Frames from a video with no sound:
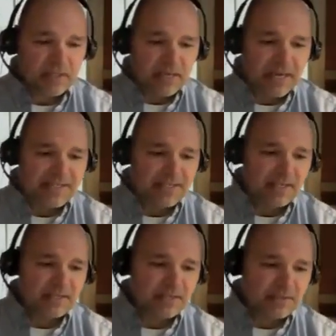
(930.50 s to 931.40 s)
I
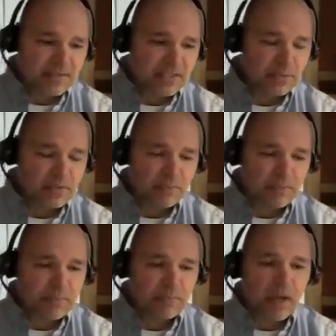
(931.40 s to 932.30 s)
said this was a
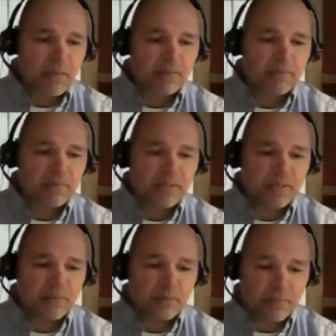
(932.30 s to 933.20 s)
big problem,
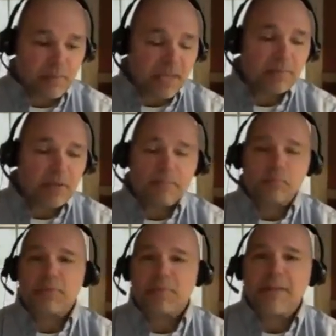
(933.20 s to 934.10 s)
uh, the main problem
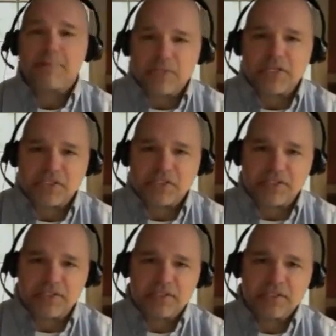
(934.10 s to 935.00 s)
with my
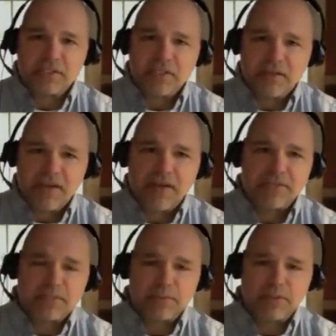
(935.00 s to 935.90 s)
prediction of how
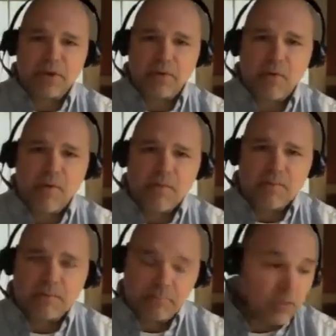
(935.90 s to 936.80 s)
this would go.
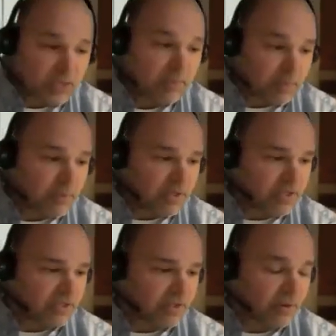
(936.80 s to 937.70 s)
Most of my
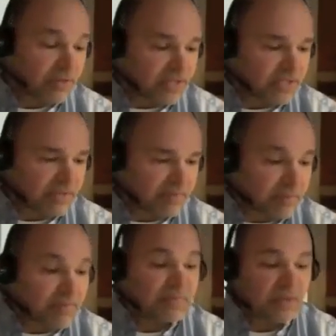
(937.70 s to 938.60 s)
predictions on this have
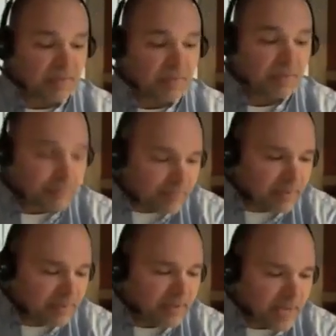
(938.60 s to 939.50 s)
been have been
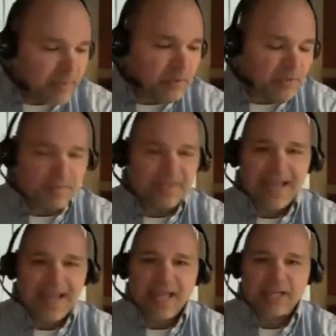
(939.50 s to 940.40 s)
in the neighborhood of being
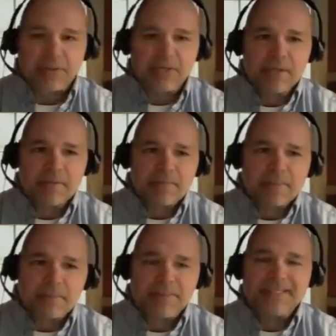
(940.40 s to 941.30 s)
accurate,
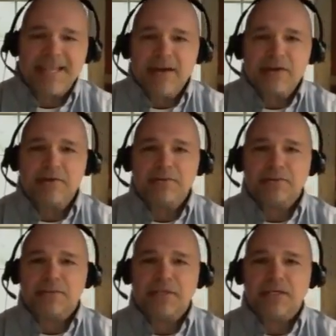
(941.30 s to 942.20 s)
but now
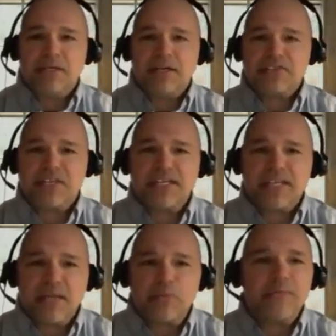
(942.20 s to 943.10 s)
uh, I'll say it
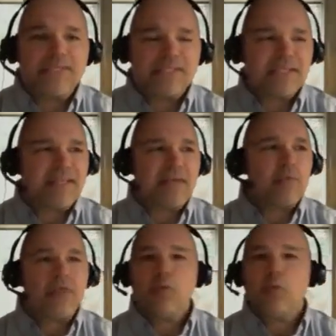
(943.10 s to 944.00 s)
again. We see they
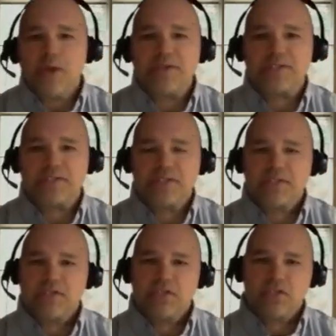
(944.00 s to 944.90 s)
they want
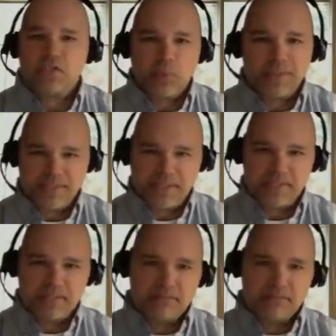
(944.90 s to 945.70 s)
20,